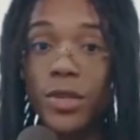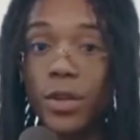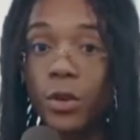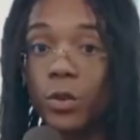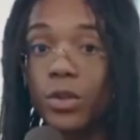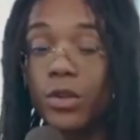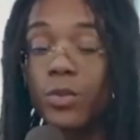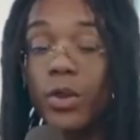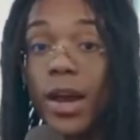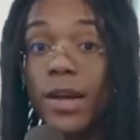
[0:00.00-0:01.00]
With her
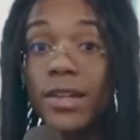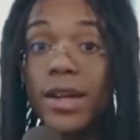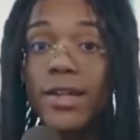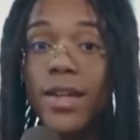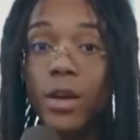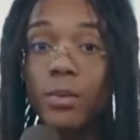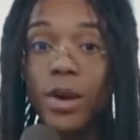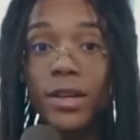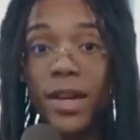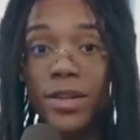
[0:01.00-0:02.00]
brand, that her
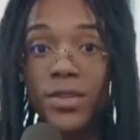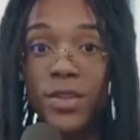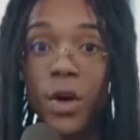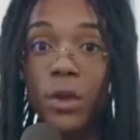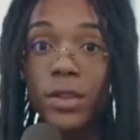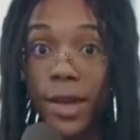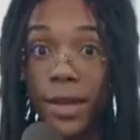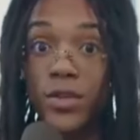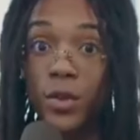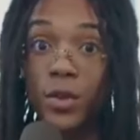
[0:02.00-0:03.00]
podcast is called
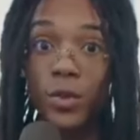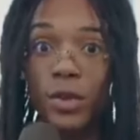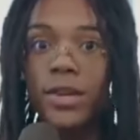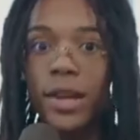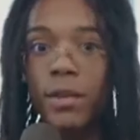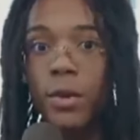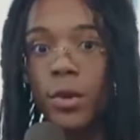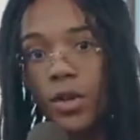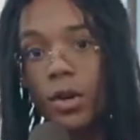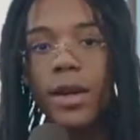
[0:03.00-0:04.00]
Cancelled with Tana
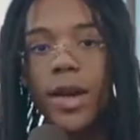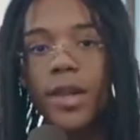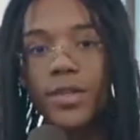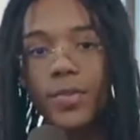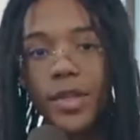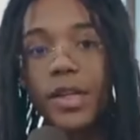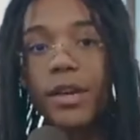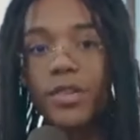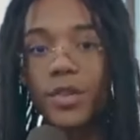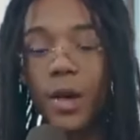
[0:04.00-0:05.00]
Mongeau. And speaking
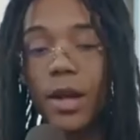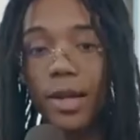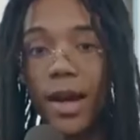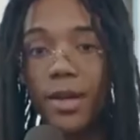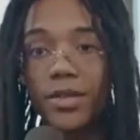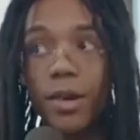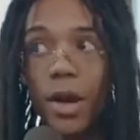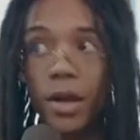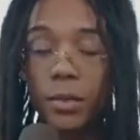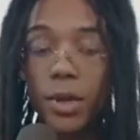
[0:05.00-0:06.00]
of this podcast,
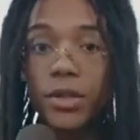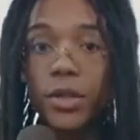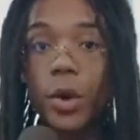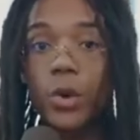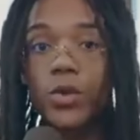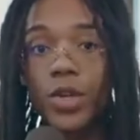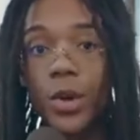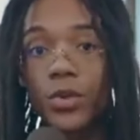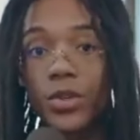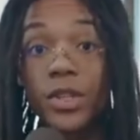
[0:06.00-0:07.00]
about a month ago, she
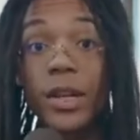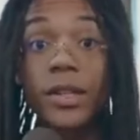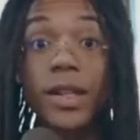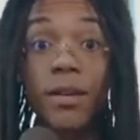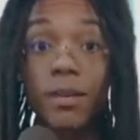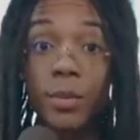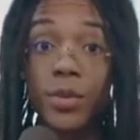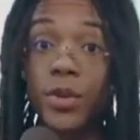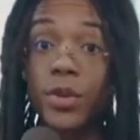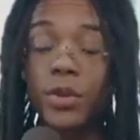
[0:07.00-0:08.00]
hosted a live
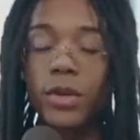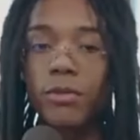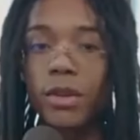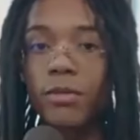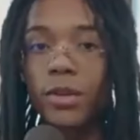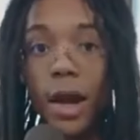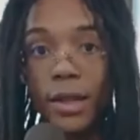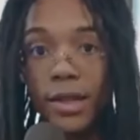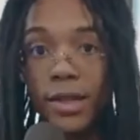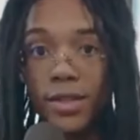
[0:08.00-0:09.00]
episode in front of an
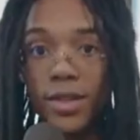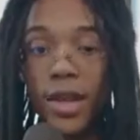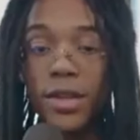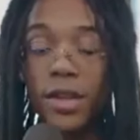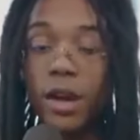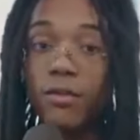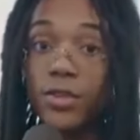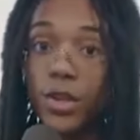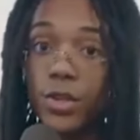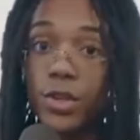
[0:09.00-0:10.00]
audience, and the
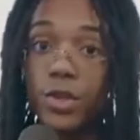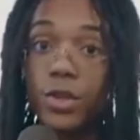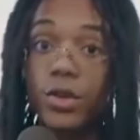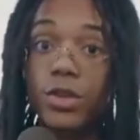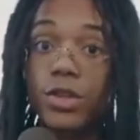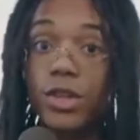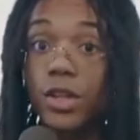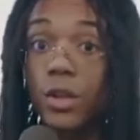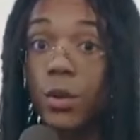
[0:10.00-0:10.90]
conversation turned to you.